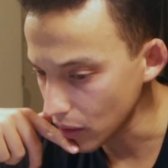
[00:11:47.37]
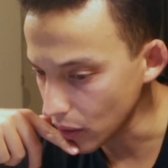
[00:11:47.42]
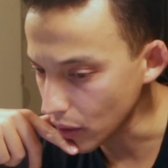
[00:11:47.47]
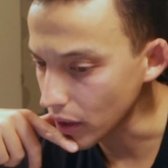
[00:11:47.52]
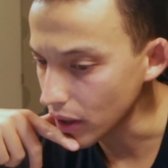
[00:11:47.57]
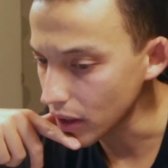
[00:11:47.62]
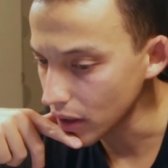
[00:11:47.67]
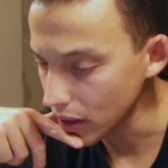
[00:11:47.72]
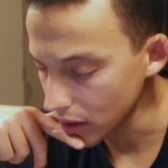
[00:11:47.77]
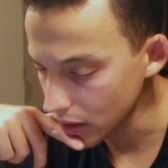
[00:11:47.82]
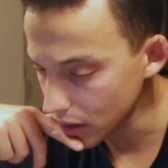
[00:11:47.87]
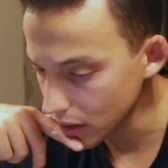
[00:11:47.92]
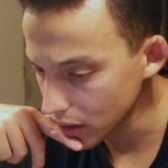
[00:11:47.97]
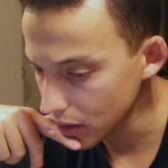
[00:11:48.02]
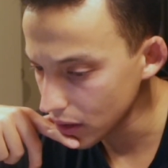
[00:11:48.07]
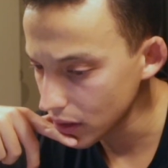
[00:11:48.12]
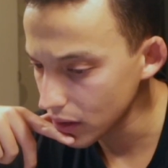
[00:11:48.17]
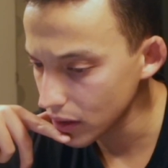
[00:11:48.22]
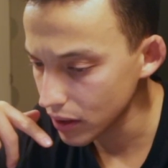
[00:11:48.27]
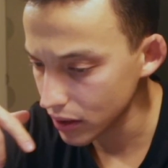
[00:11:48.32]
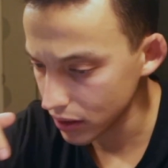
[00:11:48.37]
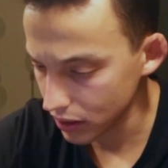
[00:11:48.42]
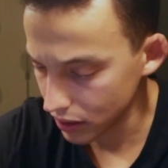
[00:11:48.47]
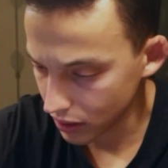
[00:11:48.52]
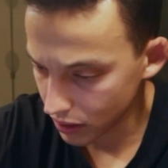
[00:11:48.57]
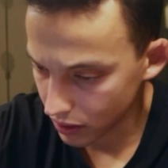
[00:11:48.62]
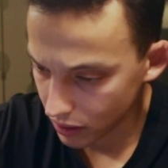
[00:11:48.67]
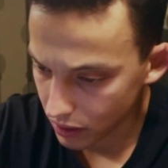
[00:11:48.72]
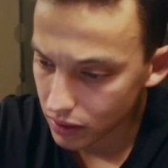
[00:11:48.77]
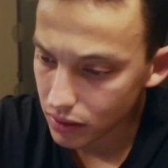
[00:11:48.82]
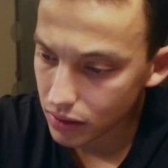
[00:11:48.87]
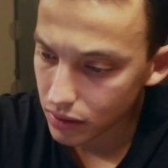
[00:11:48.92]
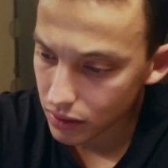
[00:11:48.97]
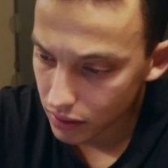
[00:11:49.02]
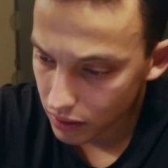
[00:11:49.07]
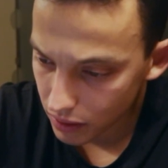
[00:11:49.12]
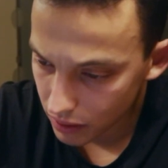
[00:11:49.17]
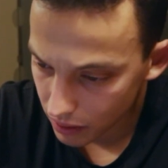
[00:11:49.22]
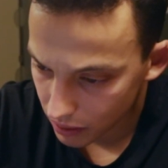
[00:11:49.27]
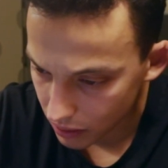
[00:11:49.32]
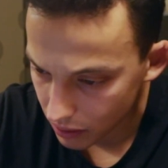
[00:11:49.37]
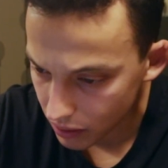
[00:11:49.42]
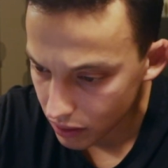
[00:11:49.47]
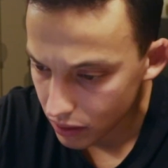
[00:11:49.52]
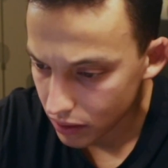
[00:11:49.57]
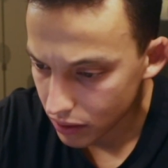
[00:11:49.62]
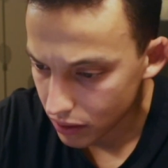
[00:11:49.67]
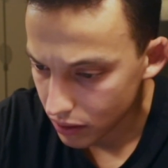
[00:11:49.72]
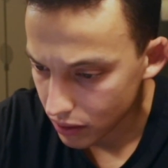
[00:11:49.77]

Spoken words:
using the same labels, spacey,